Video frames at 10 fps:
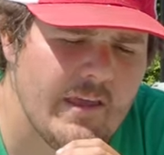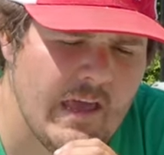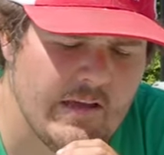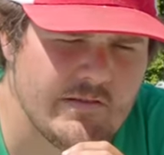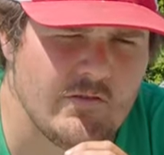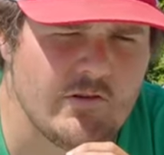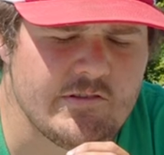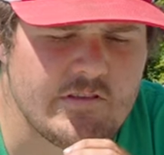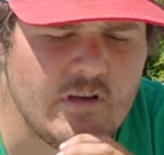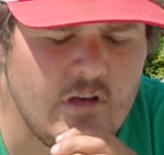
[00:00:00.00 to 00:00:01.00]
Yeah, so
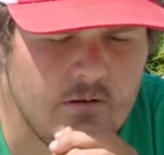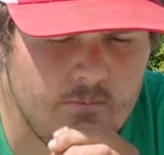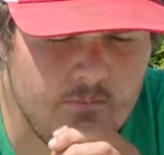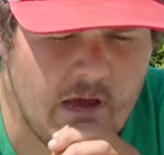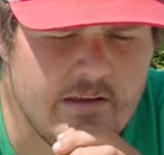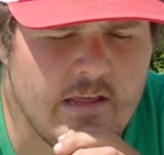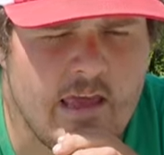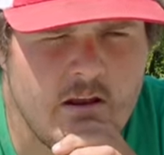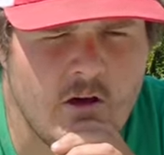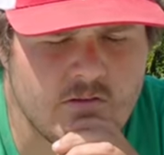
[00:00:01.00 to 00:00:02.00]
it's um, my
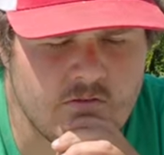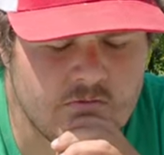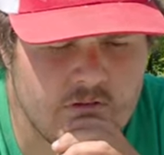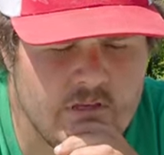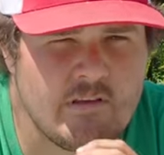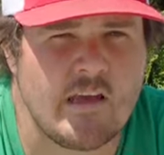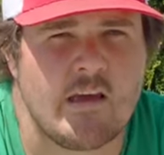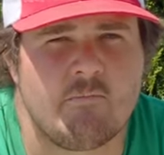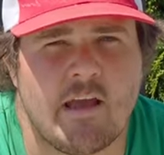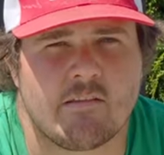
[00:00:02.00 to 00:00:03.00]
dad also, he
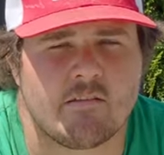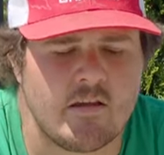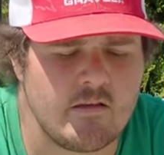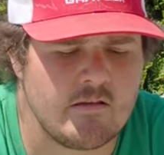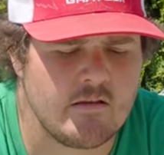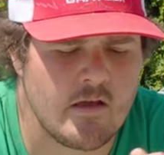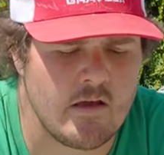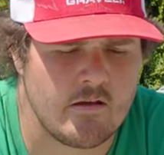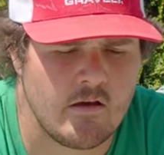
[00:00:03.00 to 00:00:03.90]
had back in the day, he had,